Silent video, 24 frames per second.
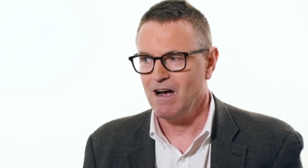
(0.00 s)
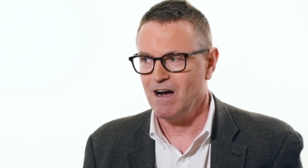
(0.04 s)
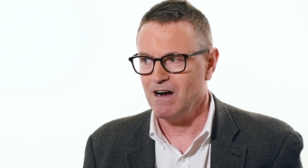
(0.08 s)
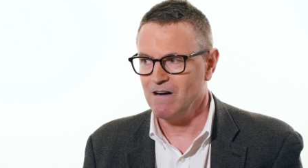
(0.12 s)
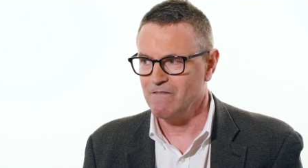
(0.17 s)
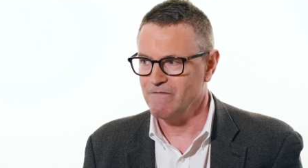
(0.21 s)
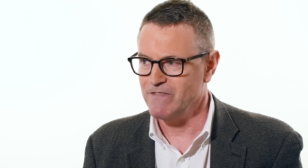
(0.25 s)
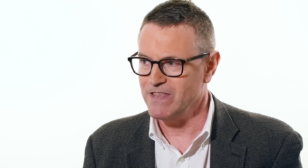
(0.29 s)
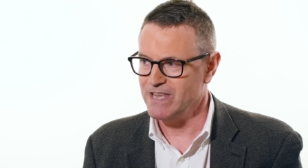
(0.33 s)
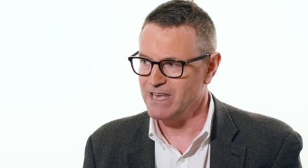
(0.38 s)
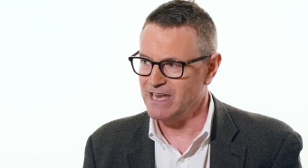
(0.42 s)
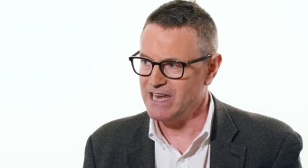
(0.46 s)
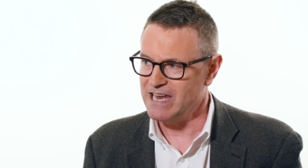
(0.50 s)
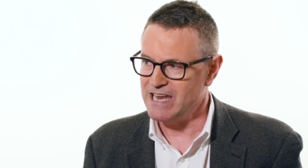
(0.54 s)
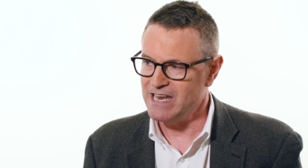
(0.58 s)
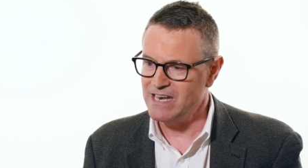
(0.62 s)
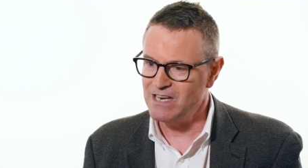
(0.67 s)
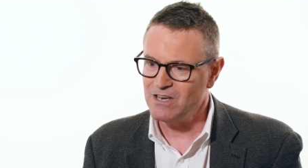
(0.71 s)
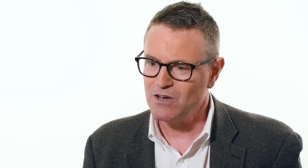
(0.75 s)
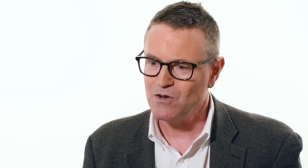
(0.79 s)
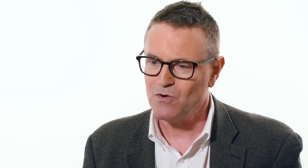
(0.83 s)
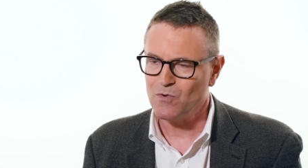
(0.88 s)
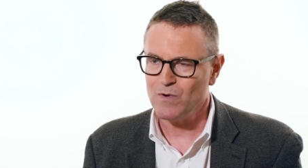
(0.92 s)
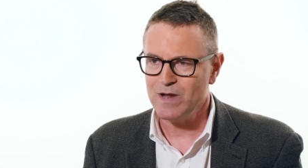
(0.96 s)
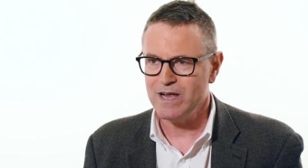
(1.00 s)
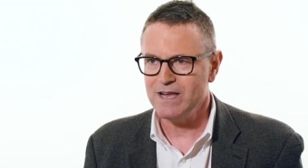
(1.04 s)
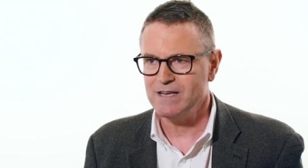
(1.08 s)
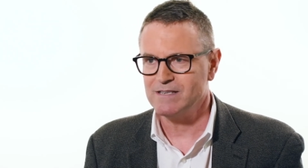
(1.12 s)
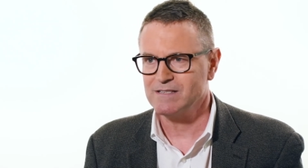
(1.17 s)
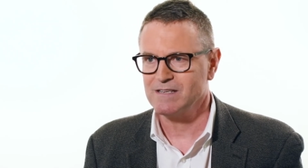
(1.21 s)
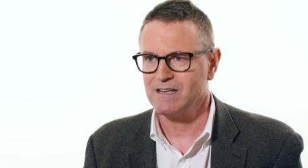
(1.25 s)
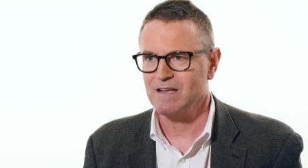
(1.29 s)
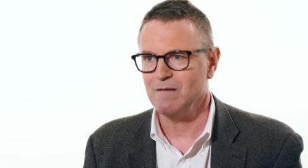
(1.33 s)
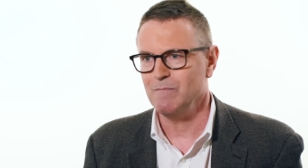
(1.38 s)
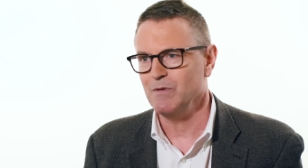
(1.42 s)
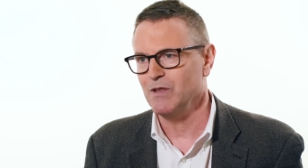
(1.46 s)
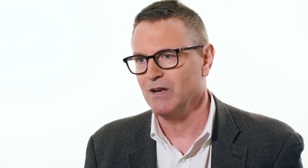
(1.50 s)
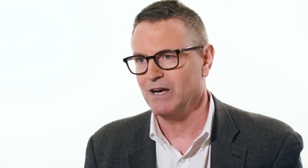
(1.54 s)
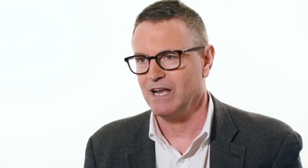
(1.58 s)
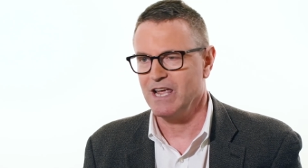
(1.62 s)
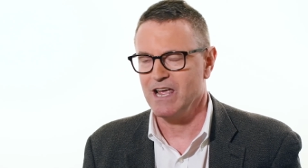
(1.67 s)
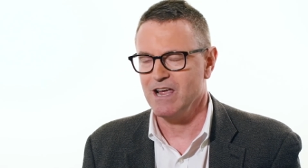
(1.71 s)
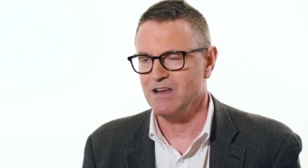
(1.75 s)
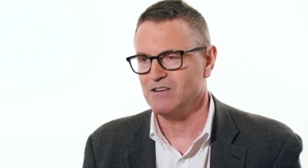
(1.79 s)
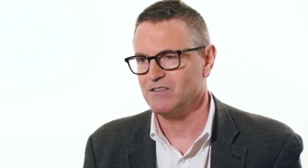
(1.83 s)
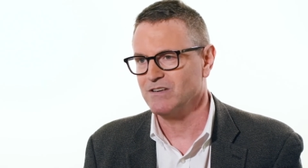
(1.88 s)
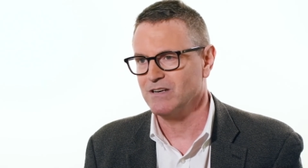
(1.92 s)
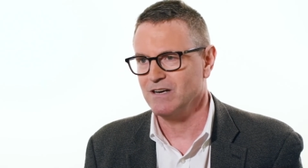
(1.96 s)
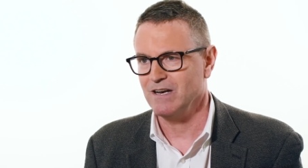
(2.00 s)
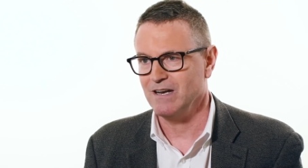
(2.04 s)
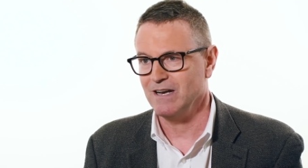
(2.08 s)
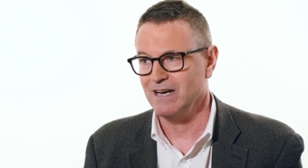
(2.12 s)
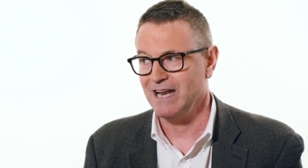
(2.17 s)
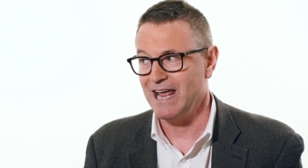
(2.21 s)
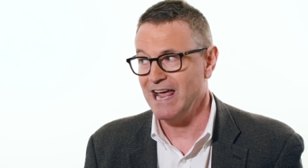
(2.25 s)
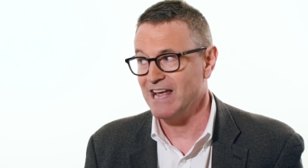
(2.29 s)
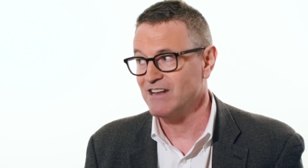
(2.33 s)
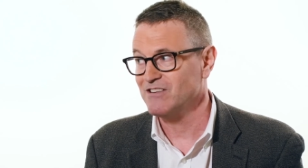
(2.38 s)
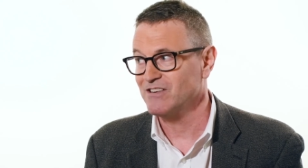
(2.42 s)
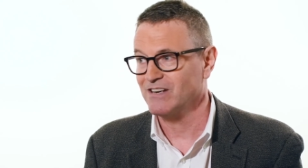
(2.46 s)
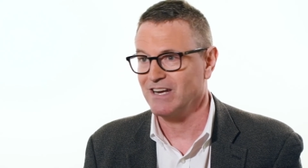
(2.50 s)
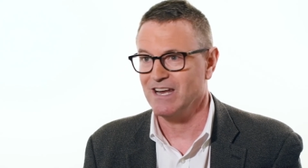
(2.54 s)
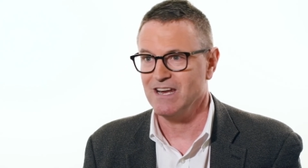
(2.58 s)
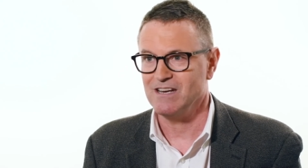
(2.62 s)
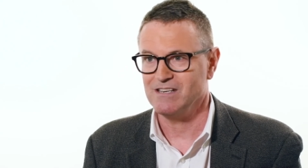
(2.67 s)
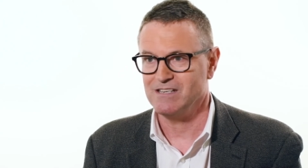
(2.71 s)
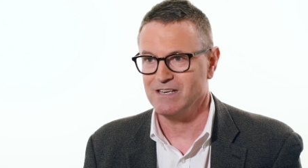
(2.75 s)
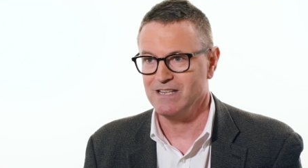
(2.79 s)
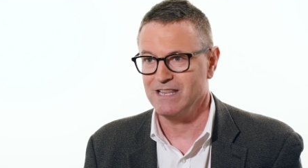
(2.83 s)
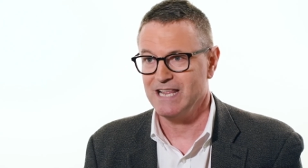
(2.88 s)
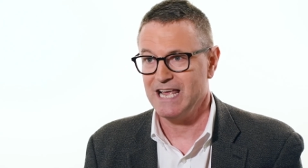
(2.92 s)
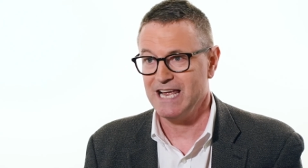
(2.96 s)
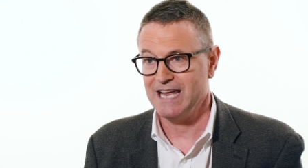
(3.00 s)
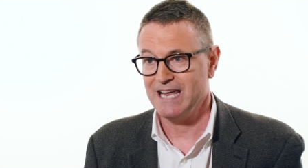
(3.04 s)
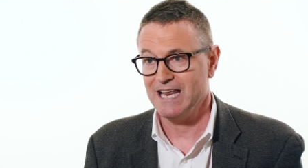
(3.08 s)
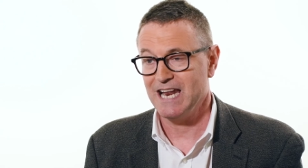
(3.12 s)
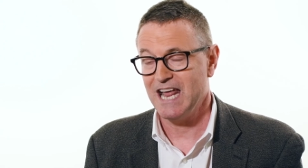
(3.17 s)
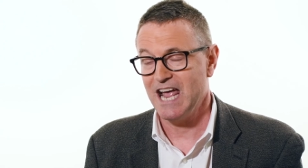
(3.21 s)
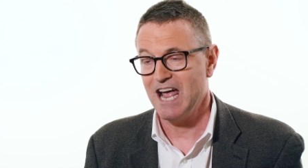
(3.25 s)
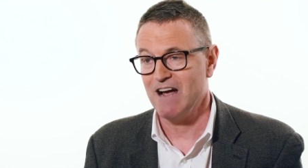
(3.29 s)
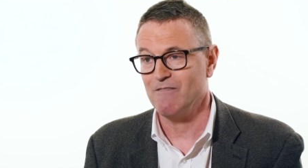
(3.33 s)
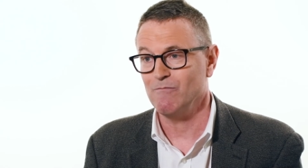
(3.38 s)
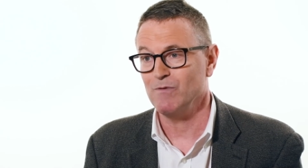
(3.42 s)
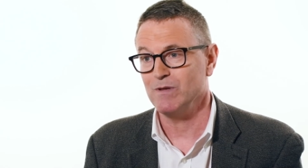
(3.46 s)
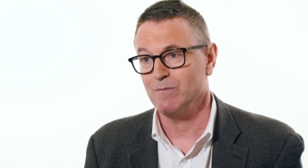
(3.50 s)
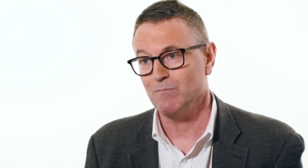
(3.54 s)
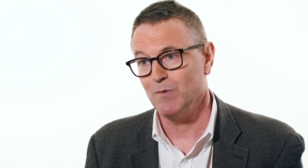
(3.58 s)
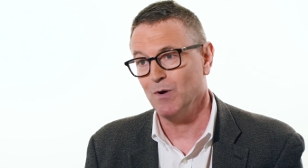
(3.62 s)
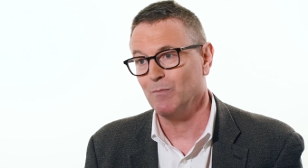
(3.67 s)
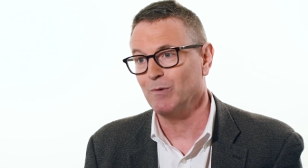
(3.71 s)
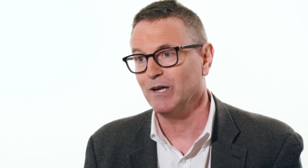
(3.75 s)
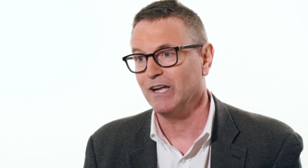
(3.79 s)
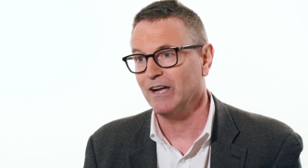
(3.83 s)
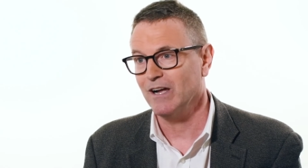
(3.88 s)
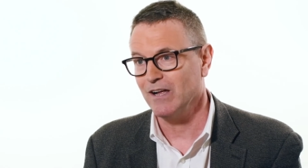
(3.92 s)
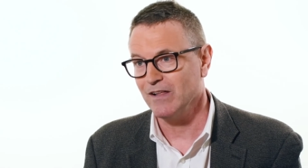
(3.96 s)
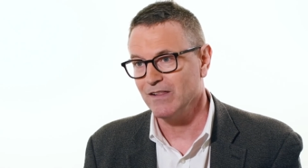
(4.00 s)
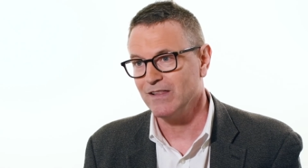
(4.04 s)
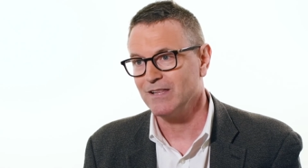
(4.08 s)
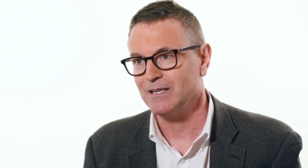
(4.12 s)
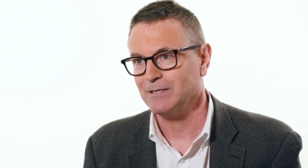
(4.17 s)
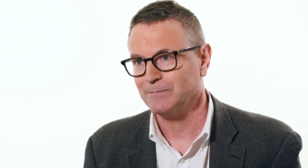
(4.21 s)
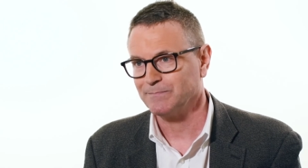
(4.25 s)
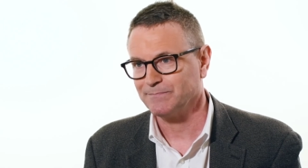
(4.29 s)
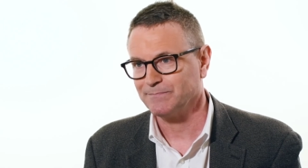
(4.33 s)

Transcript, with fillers: of the increased communication and education they can have with mobile health.